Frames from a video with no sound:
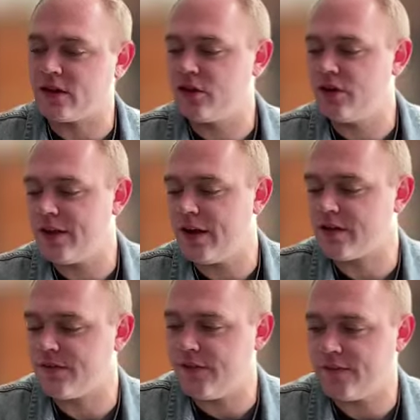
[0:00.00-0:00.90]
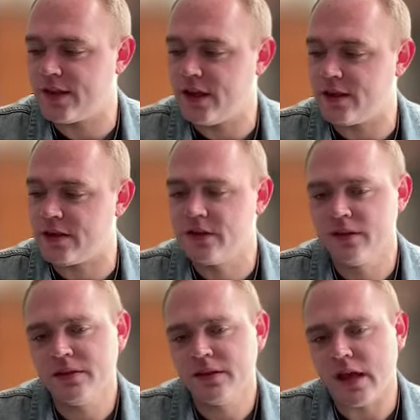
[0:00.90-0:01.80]
to 2015,
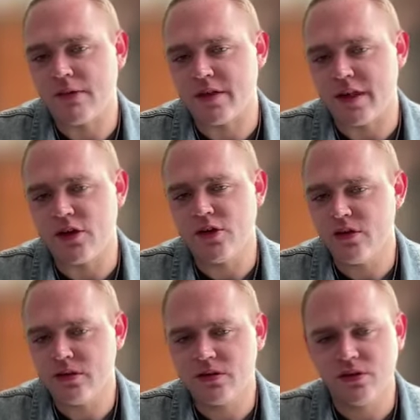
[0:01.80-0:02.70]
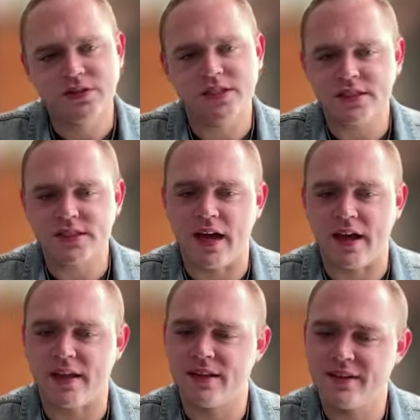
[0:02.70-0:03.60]
I was like, who's this
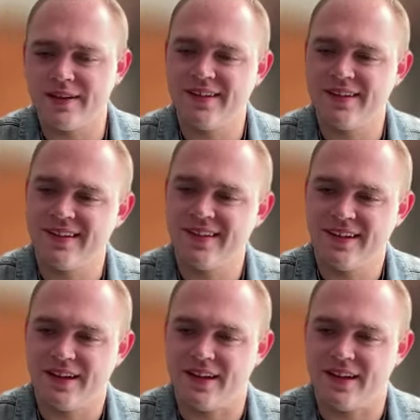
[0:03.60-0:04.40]
guy? Yeah.